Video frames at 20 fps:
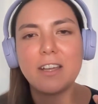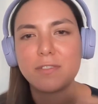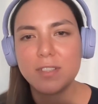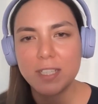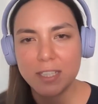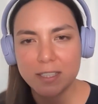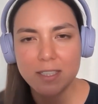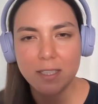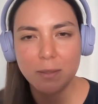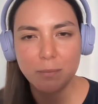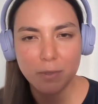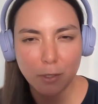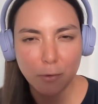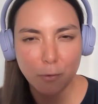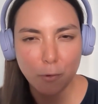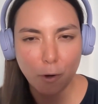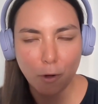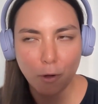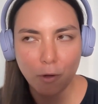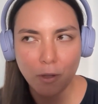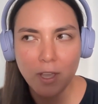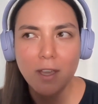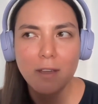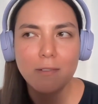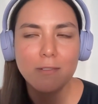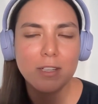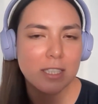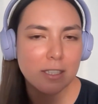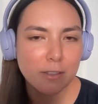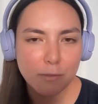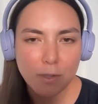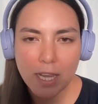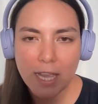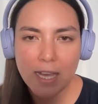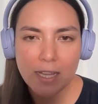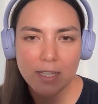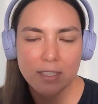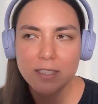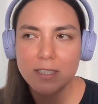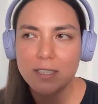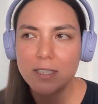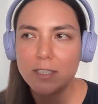done something wrong. When in reality,